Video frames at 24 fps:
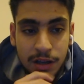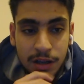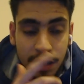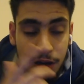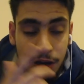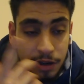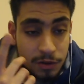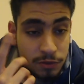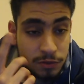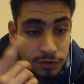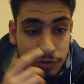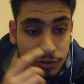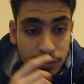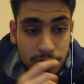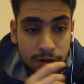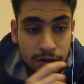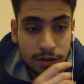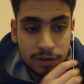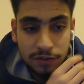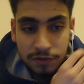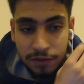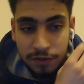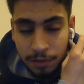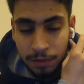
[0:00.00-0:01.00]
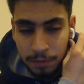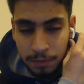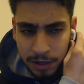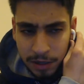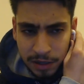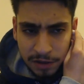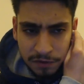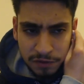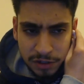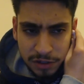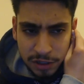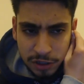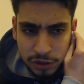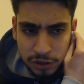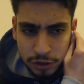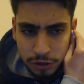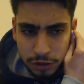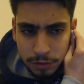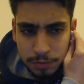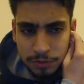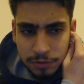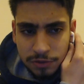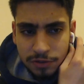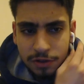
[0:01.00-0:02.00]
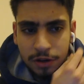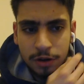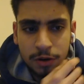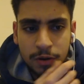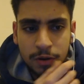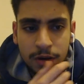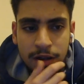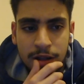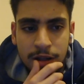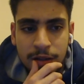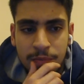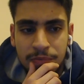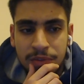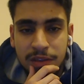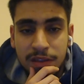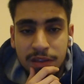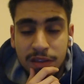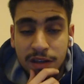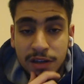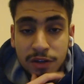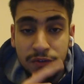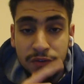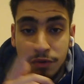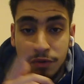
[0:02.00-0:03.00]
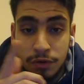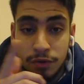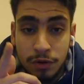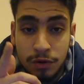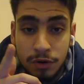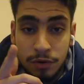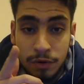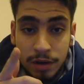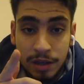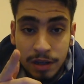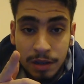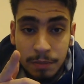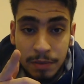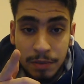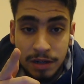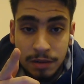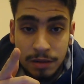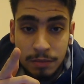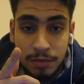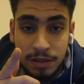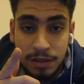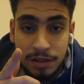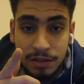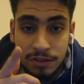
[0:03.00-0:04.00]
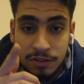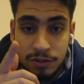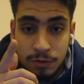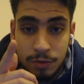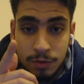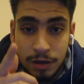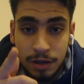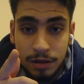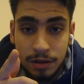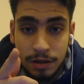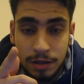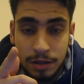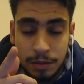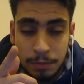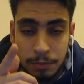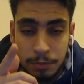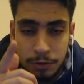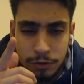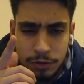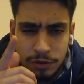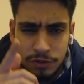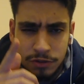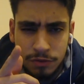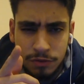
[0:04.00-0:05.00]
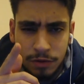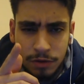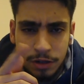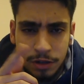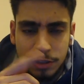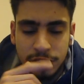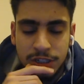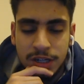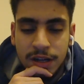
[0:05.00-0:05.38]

it was a good list from VinnyTube, so thank you for recommending me this as well, Pudis Raj.